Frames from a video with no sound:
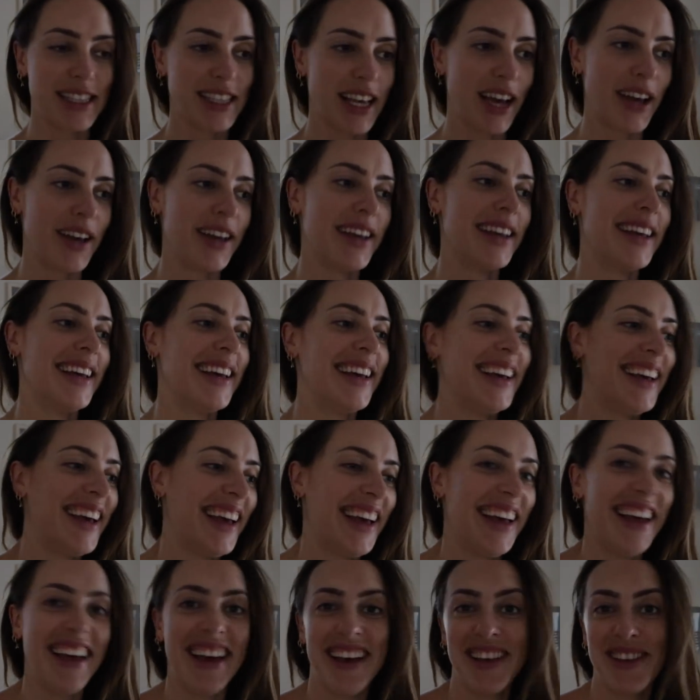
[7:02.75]
So
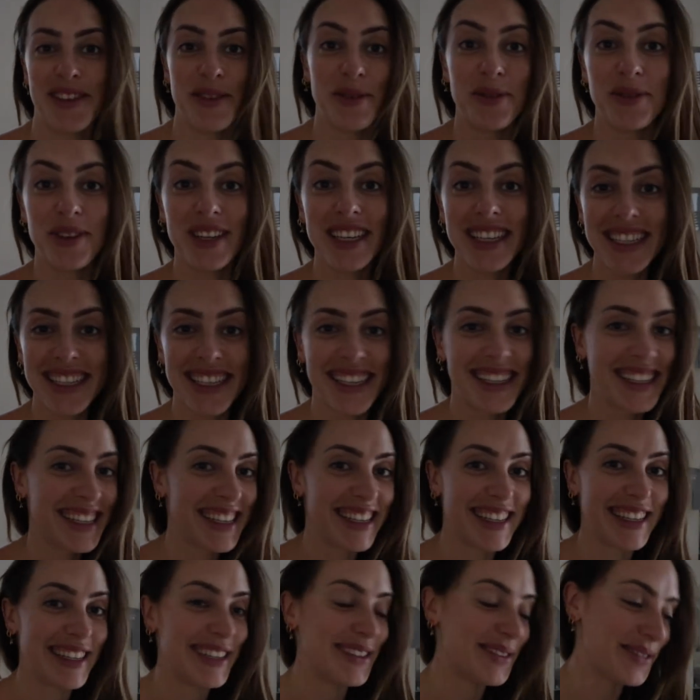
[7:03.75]
it's all good.
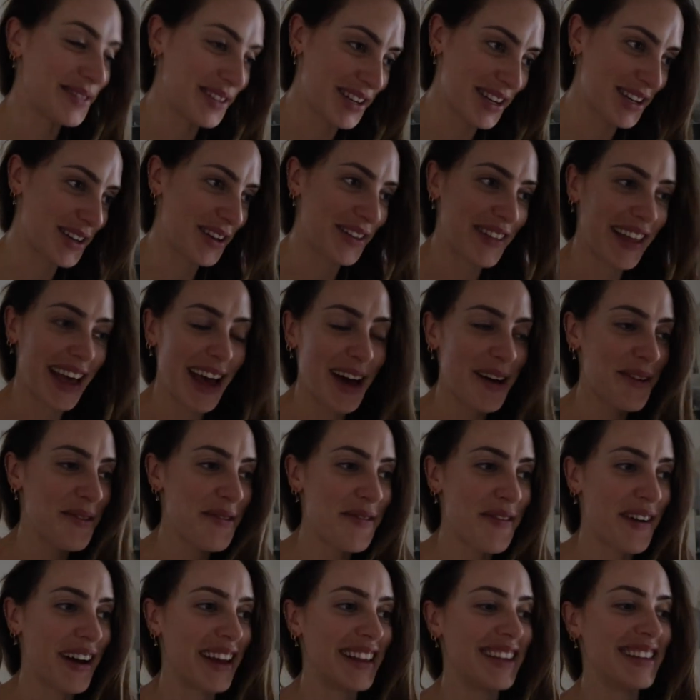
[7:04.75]
It's all good on the health
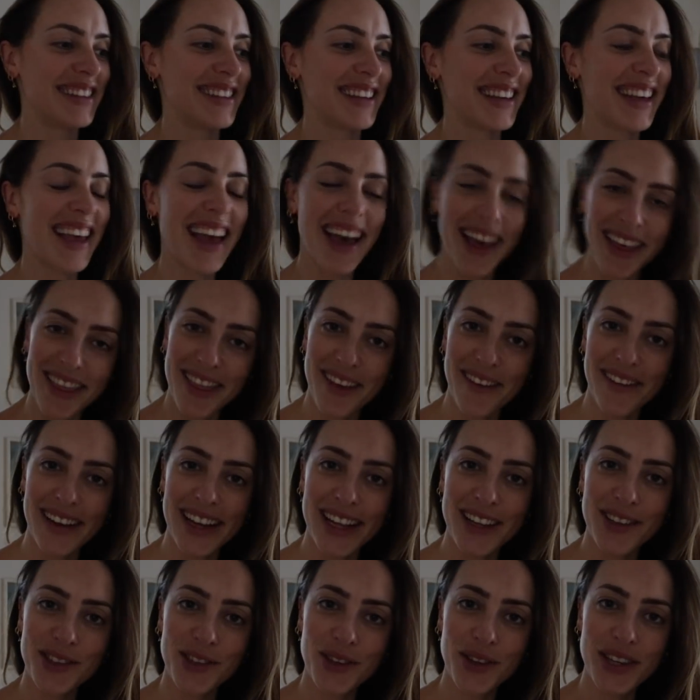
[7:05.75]
front. So yeah, I really
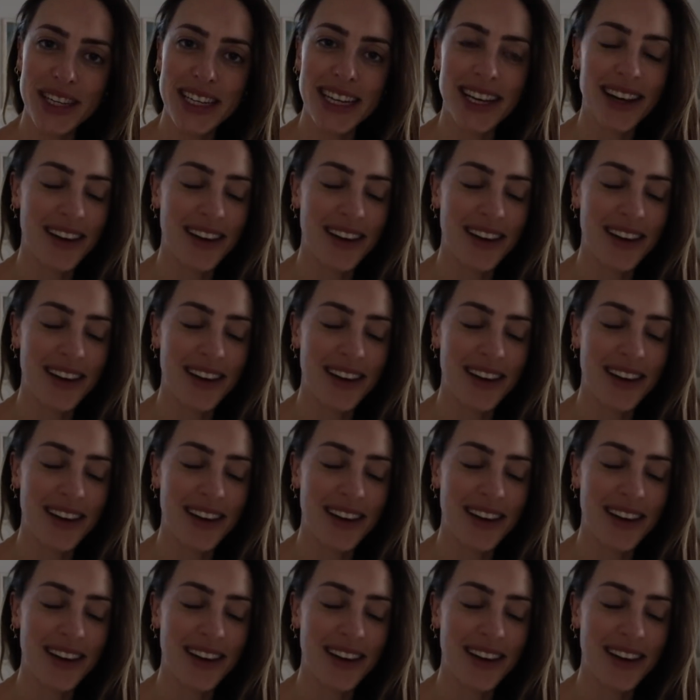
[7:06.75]
enjoyed it.